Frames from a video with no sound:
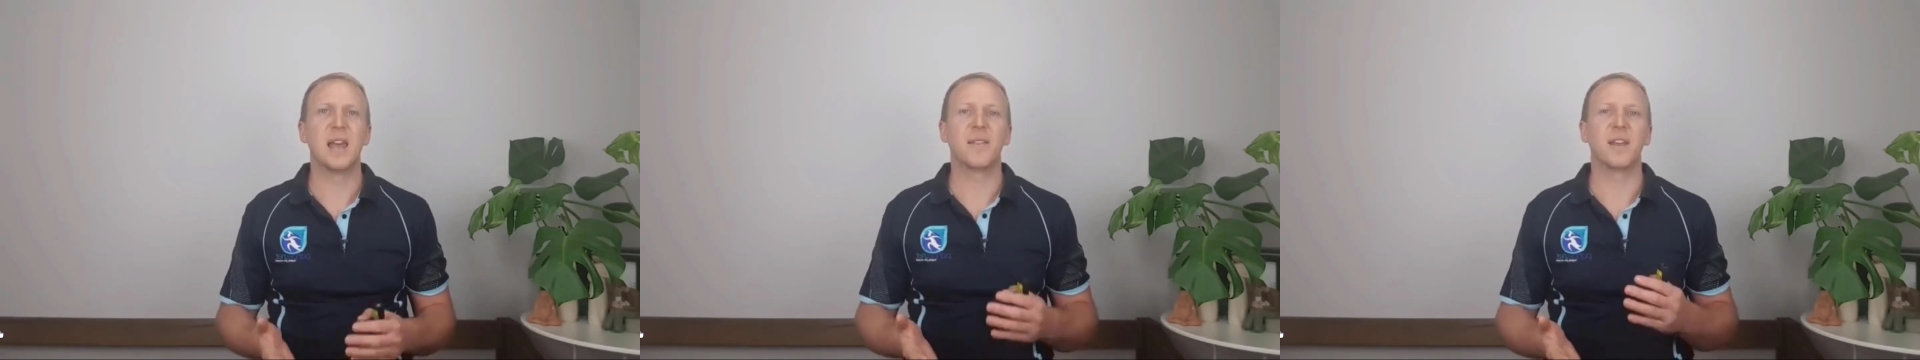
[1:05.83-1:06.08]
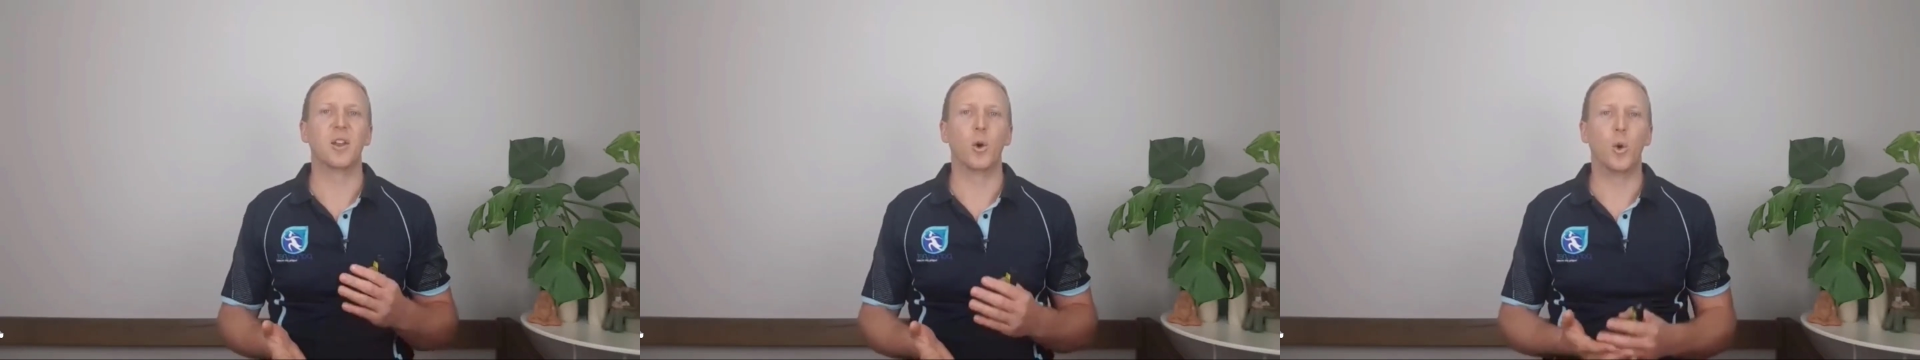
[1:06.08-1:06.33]

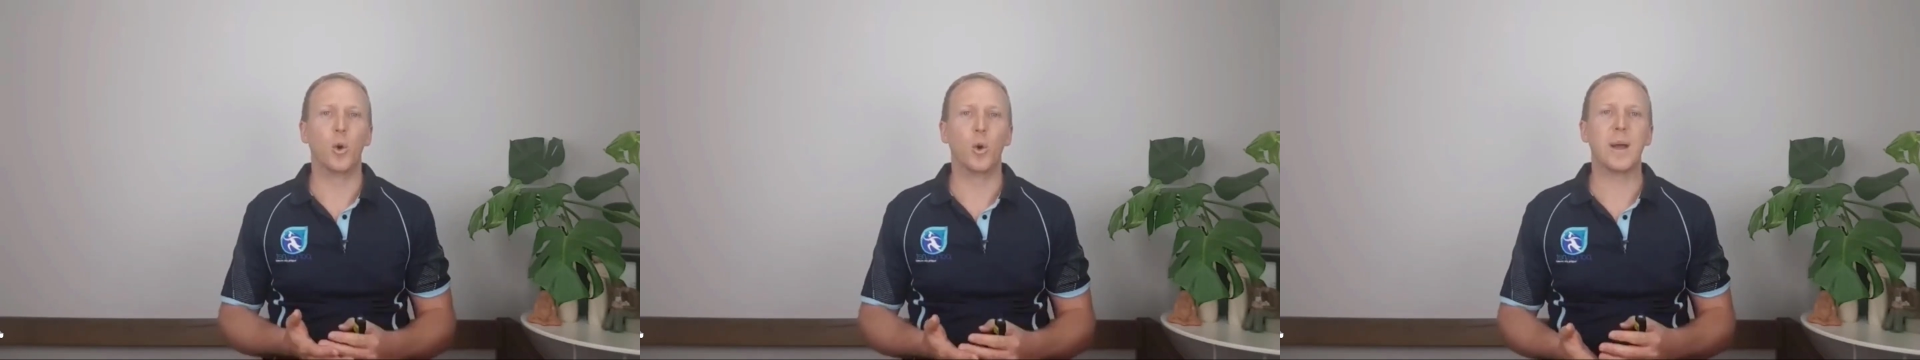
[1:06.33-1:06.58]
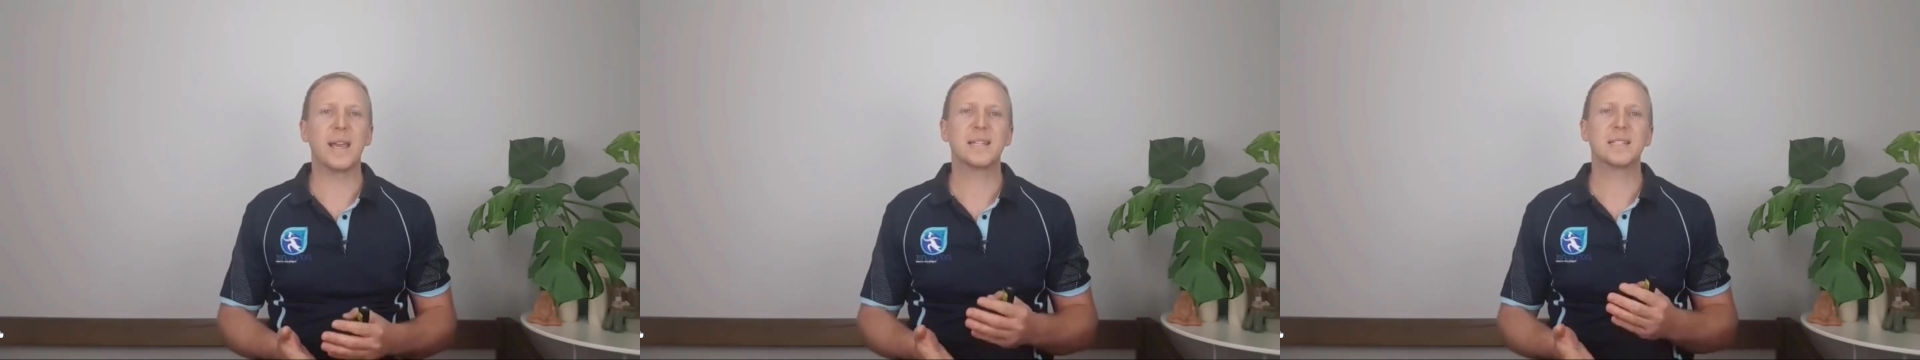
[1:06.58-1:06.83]
that it
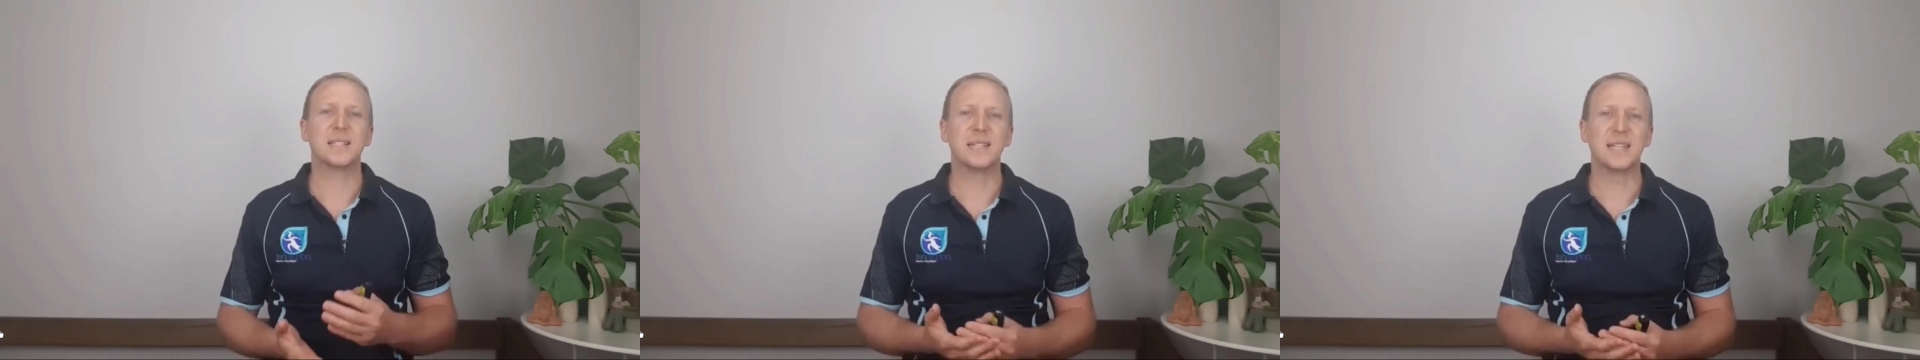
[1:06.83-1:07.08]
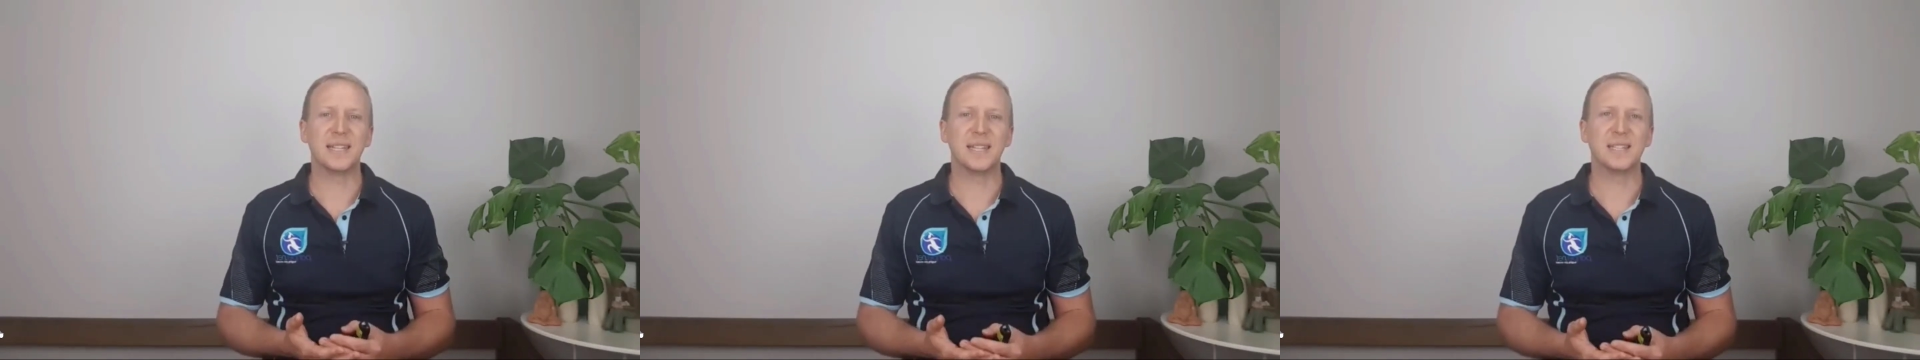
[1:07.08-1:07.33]
always
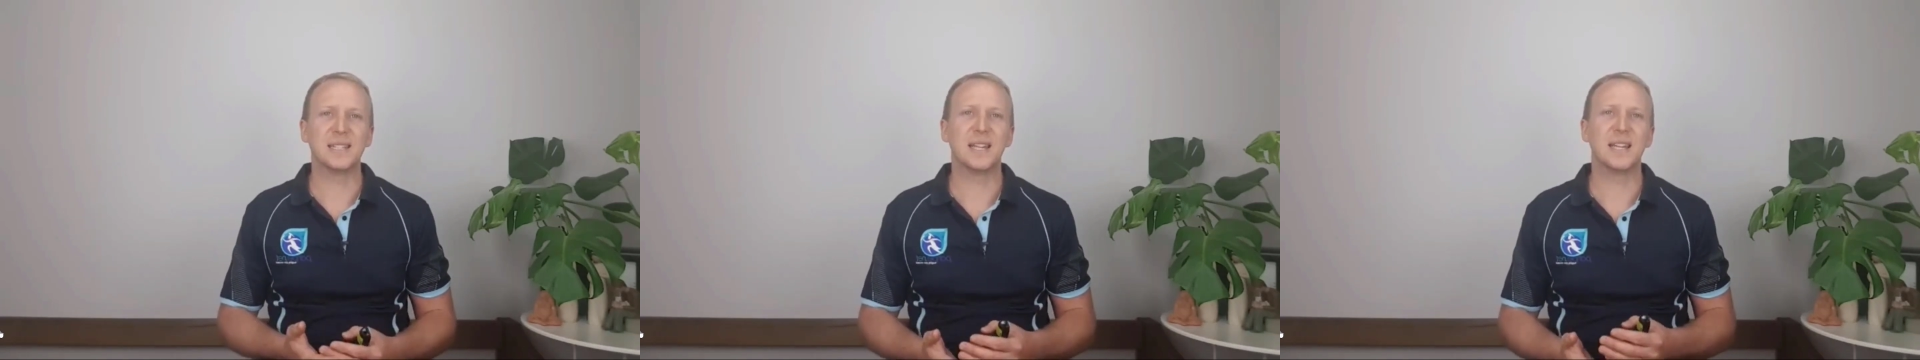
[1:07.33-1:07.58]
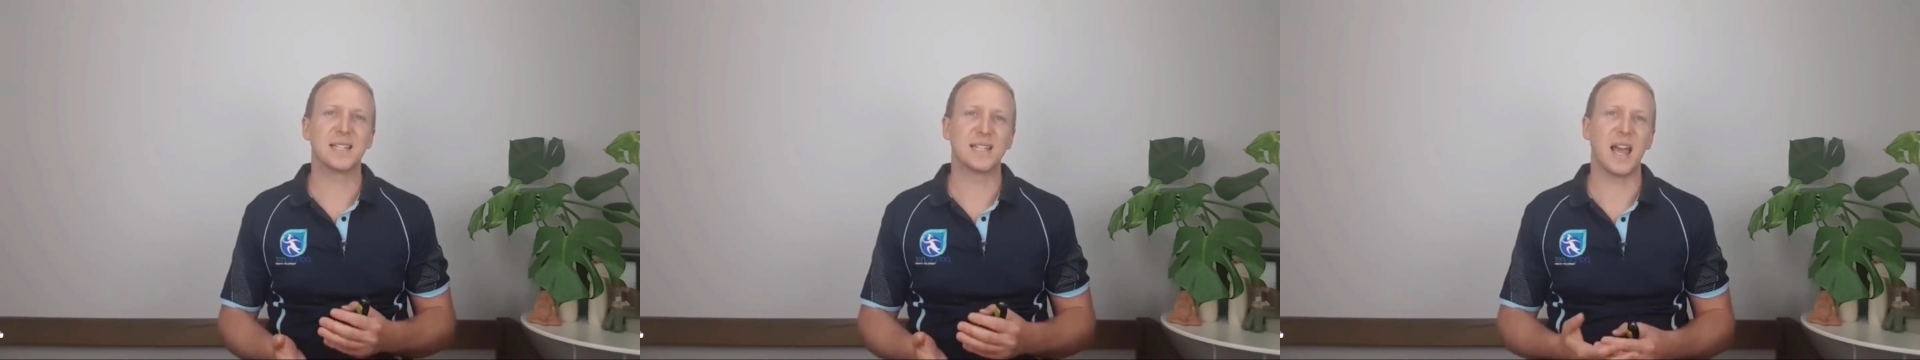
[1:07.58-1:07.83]
needs
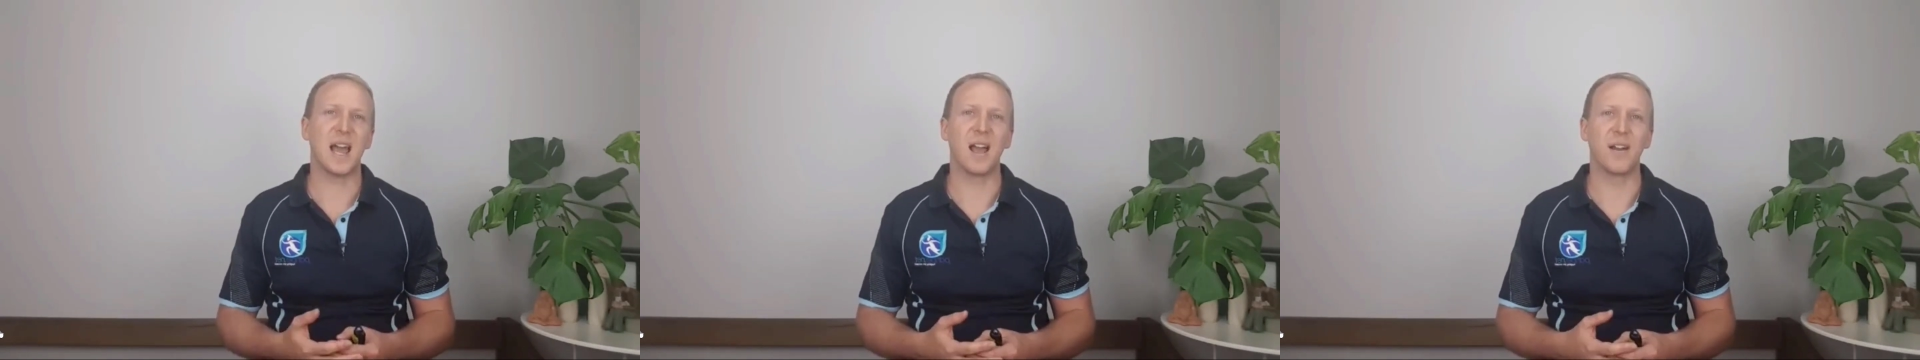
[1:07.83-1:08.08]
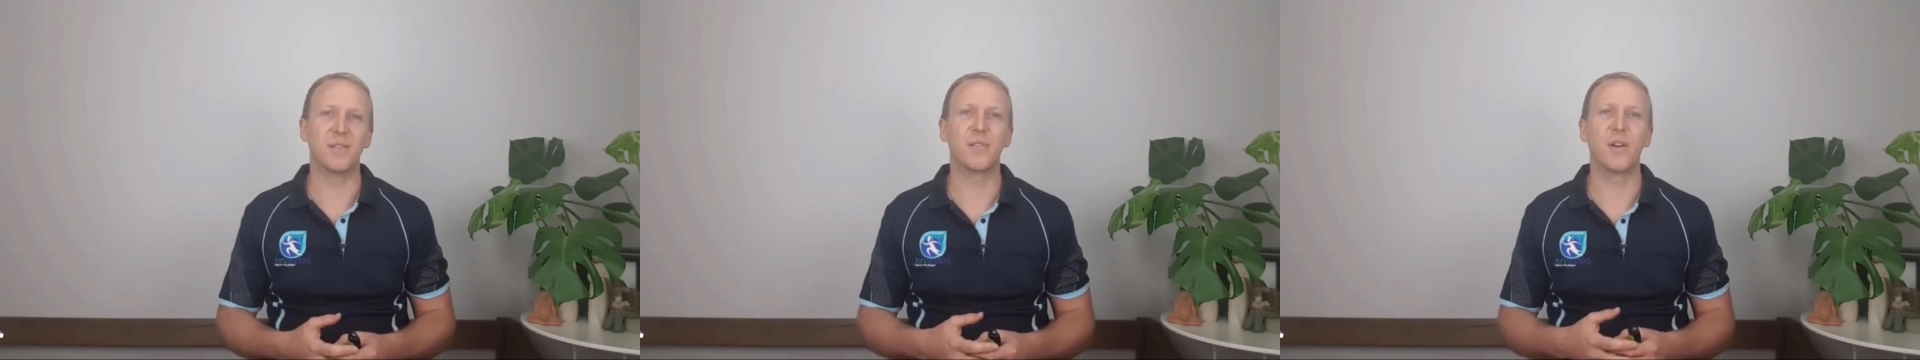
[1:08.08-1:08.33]
to
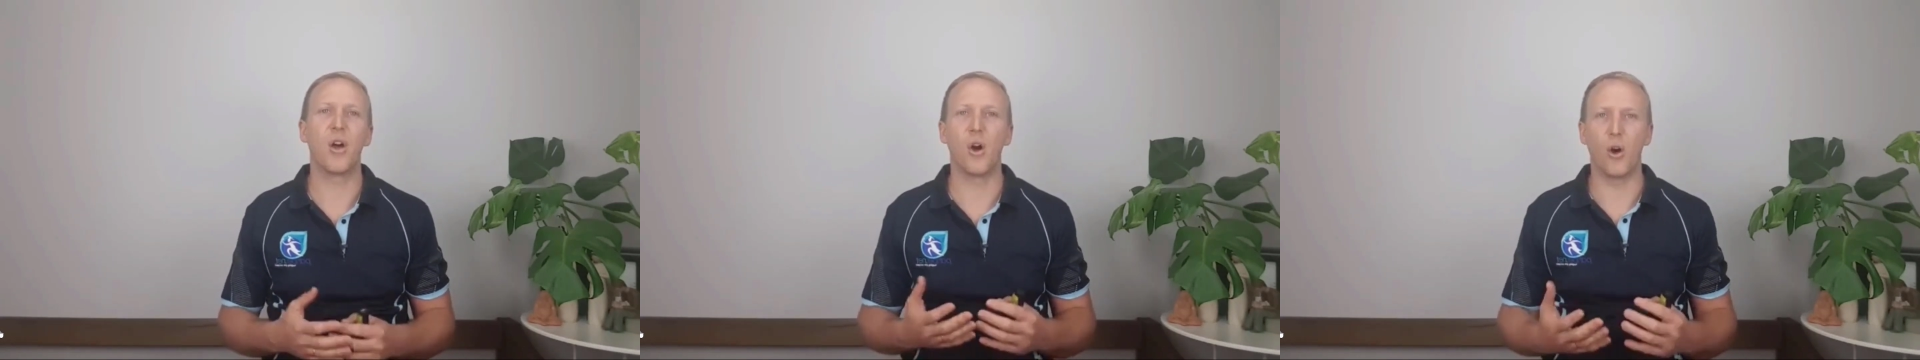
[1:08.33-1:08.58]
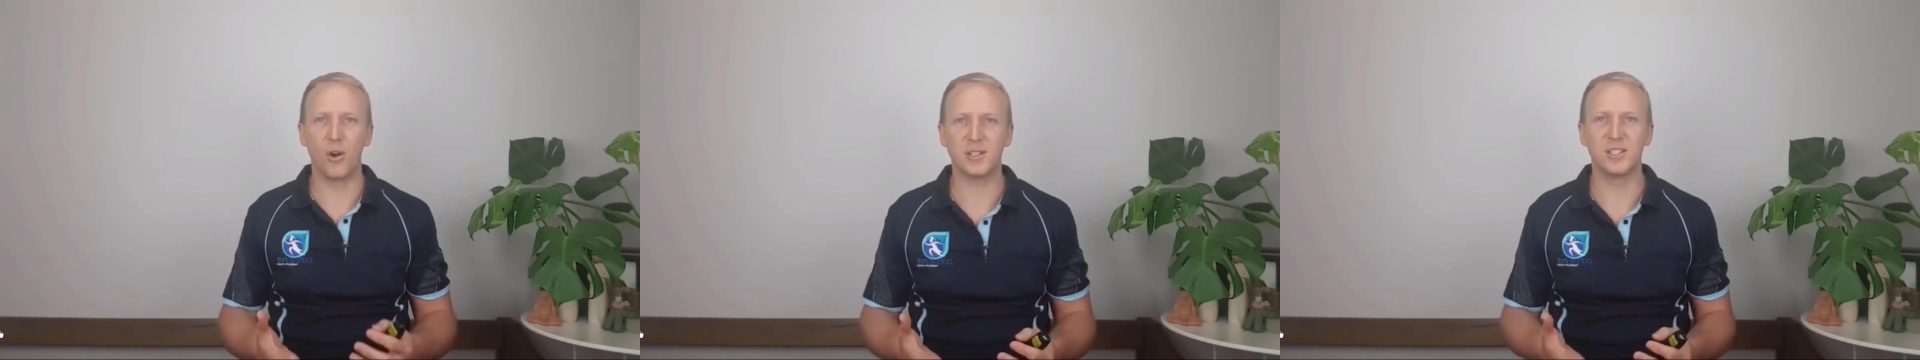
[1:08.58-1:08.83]
have
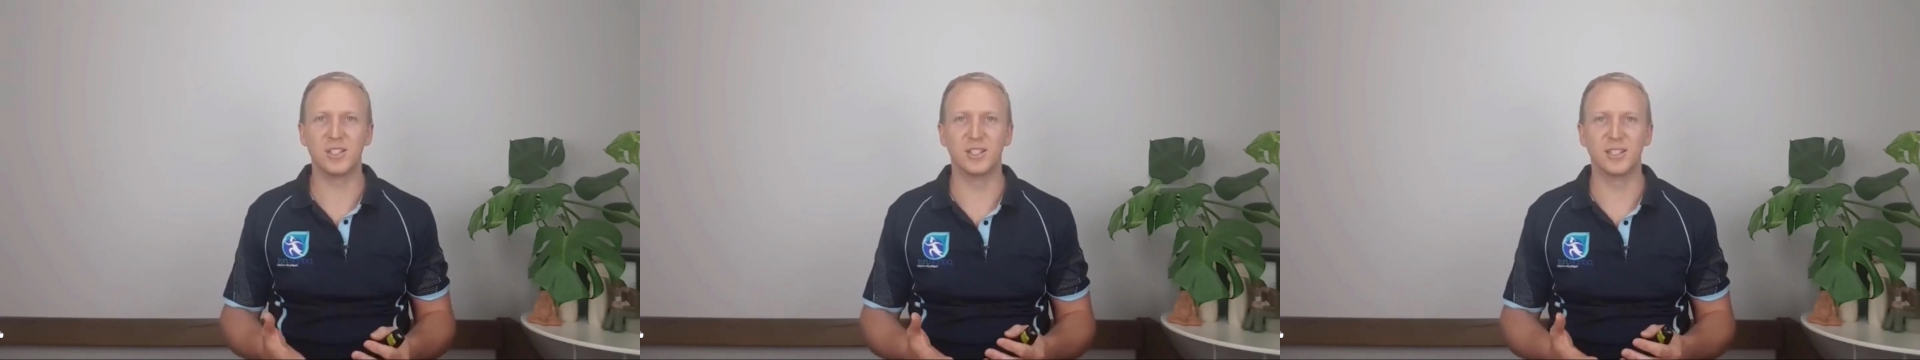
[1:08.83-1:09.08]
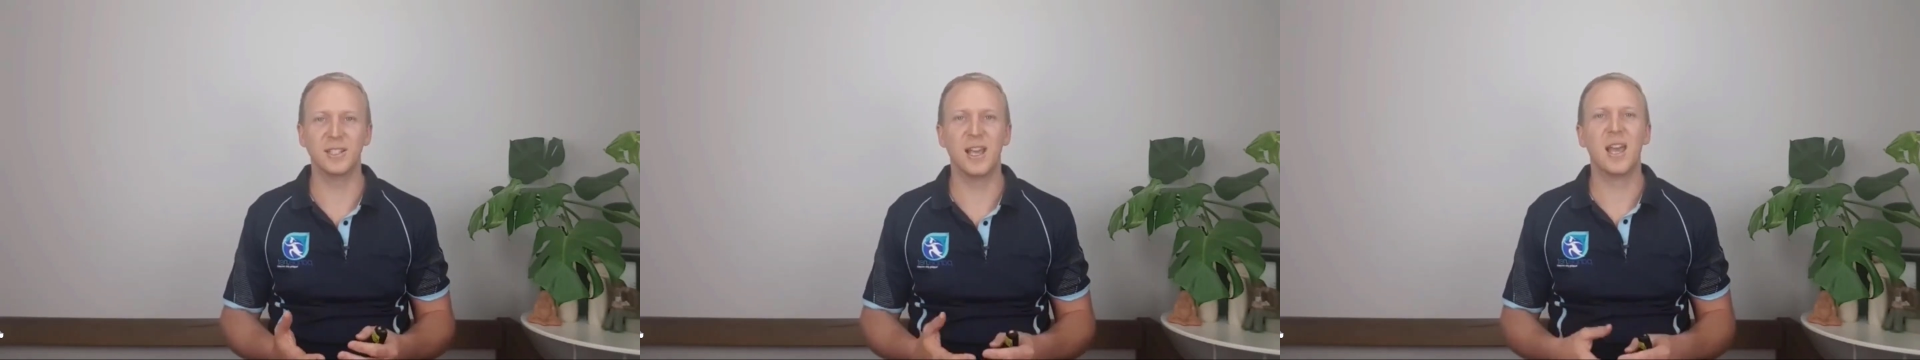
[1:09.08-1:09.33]

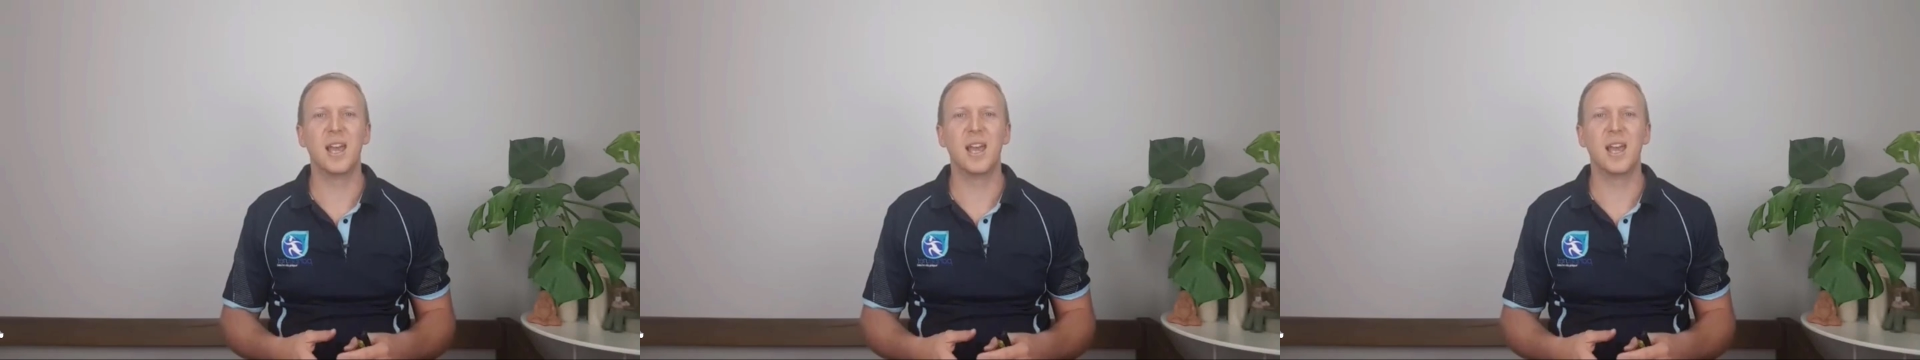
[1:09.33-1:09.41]
oxygen